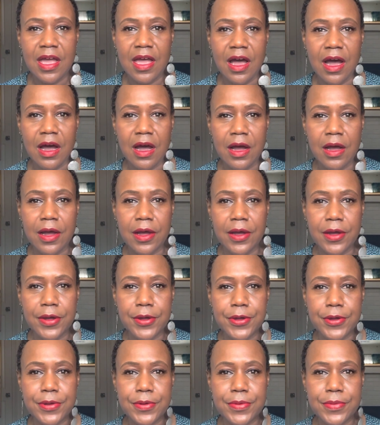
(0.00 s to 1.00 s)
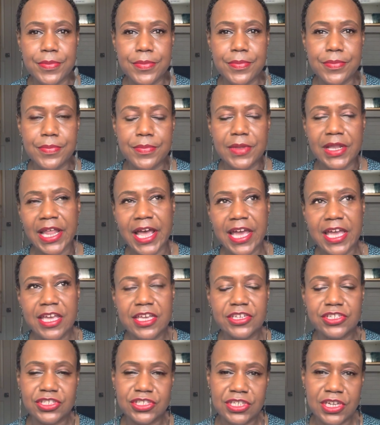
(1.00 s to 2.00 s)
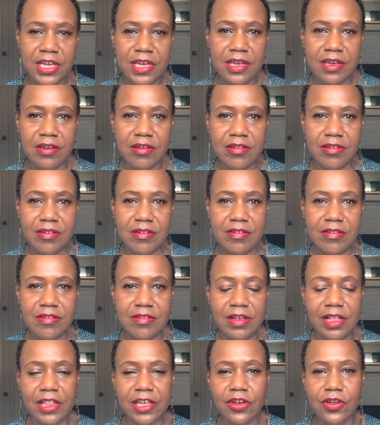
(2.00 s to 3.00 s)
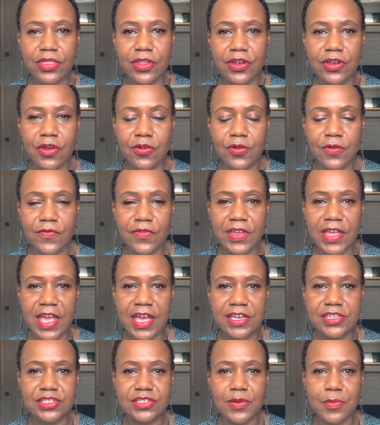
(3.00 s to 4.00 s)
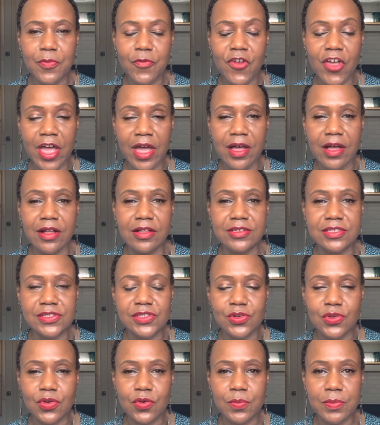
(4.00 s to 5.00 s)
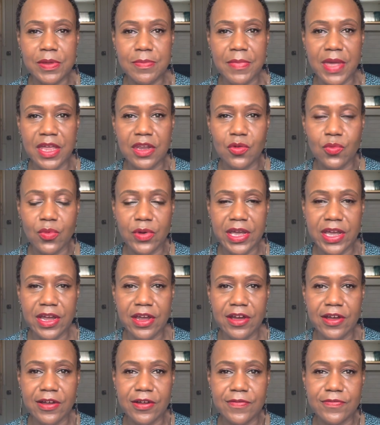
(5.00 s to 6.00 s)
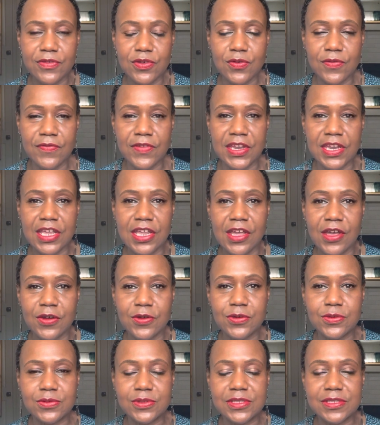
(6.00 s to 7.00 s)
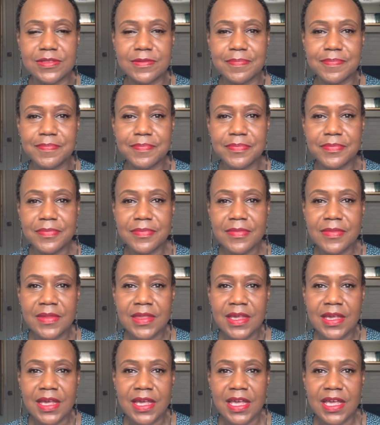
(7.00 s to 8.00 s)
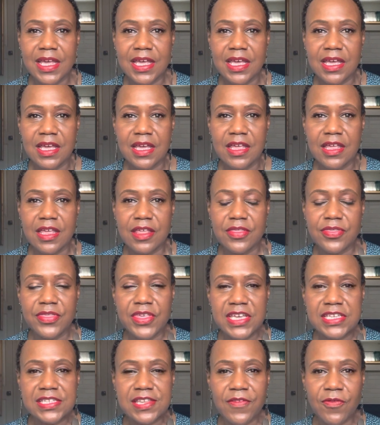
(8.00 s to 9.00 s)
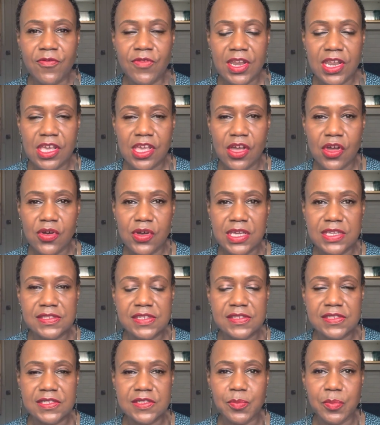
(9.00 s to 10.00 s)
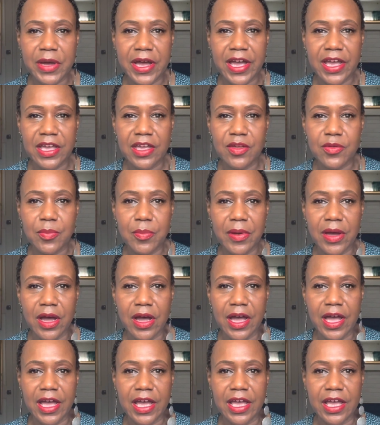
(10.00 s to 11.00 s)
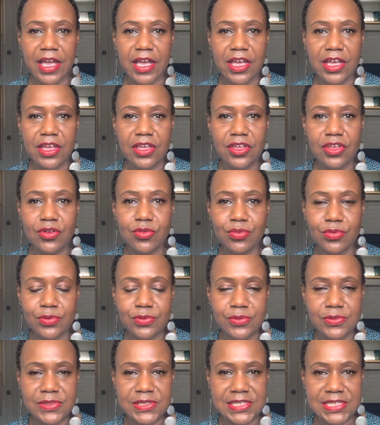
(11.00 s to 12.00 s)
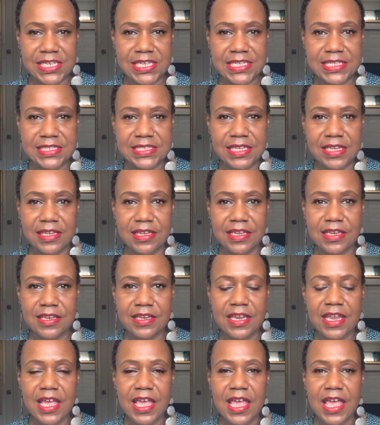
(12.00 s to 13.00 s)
um, like, share, click on the notification bell so you'll be made aware of new videos. This video is inspired by cruise season